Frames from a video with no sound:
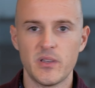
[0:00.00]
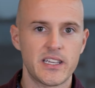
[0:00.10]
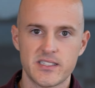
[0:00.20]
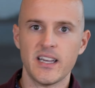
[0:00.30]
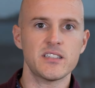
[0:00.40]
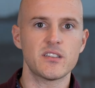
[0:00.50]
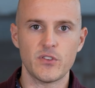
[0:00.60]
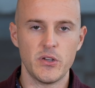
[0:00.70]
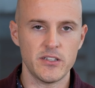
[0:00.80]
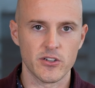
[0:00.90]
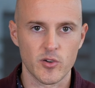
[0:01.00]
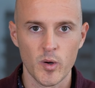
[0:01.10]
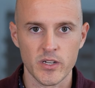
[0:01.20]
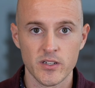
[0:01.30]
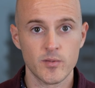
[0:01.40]
Because, yes, if you hit your
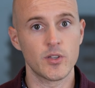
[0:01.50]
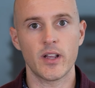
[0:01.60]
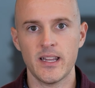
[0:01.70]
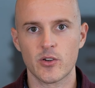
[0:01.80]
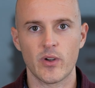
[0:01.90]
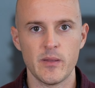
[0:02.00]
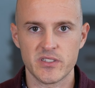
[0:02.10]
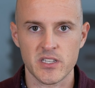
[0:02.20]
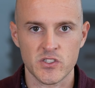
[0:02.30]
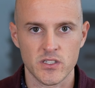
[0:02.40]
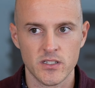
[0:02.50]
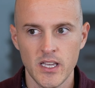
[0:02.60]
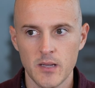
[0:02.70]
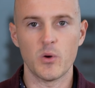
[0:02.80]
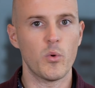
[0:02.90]
quota, you're in a great position.
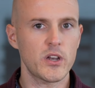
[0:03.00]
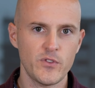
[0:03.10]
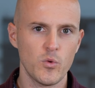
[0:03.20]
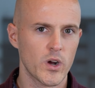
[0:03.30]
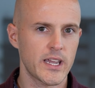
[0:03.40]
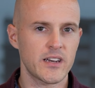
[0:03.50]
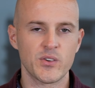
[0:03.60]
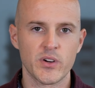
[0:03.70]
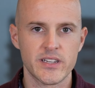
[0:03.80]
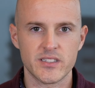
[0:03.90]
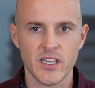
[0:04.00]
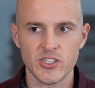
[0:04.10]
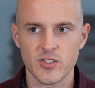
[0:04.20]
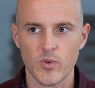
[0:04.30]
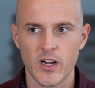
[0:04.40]
But what if you work at an
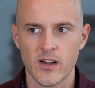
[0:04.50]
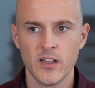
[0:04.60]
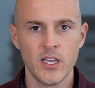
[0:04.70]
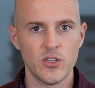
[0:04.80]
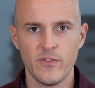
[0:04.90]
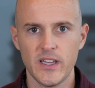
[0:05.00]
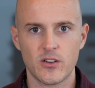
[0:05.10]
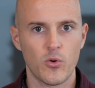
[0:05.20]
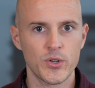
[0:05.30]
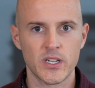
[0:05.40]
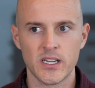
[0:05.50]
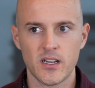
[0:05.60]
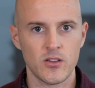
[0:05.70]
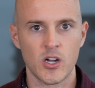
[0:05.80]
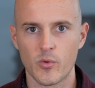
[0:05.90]
organization where you've hit quota
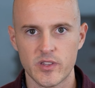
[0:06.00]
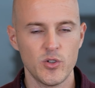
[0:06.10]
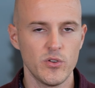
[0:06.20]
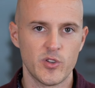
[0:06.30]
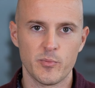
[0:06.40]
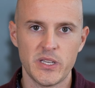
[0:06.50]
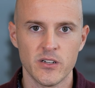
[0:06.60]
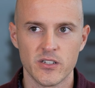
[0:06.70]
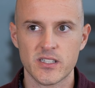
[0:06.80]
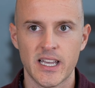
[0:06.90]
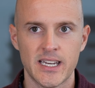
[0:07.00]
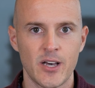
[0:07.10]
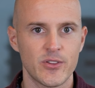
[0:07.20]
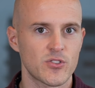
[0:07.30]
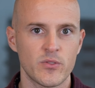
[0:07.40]
along with two of your peers and
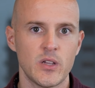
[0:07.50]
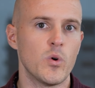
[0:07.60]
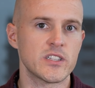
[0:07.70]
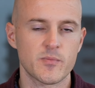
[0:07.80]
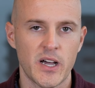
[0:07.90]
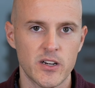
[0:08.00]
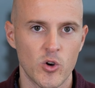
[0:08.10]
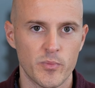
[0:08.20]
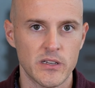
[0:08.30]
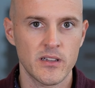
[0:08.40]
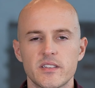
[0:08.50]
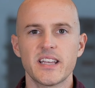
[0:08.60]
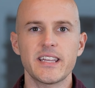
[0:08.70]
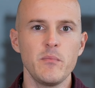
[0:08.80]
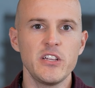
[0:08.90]
now there's only one spot open? The
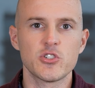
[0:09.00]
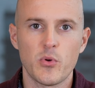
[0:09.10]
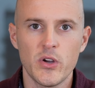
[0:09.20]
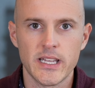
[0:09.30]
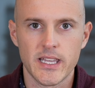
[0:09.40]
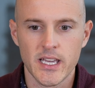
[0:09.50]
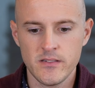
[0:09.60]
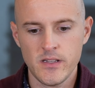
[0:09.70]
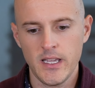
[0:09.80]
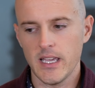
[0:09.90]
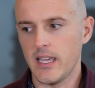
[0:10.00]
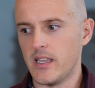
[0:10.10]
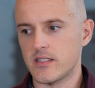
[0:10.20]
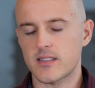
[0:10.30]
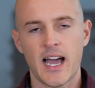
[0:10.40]
second major point, again,
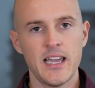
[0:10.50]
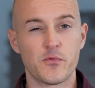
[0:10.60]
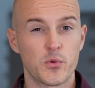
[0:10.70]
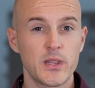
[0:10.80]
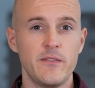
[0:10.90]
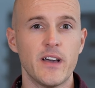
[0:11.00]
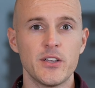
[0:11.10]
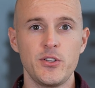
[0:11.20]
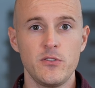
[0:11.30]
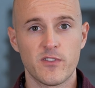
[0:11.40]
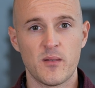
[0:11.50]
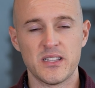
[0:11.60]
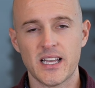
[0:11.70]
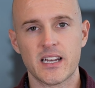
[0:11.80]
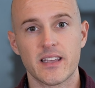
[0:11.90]
is I have really valued from a
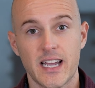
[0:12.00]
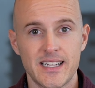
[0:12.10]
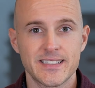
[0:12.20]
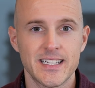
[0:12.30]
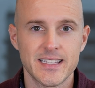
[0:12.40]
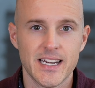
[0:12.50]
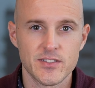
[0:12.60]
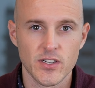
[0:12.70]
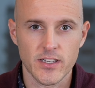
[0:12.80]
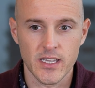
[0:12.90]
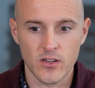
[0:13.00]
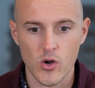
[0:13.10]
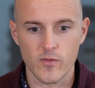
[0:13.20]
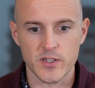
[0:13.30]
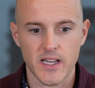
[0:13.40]
lot of the content that I took in
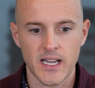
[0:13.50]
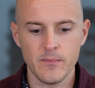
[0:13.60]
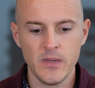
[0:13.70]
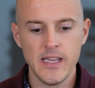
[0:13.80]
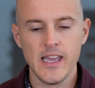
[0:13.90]
over time,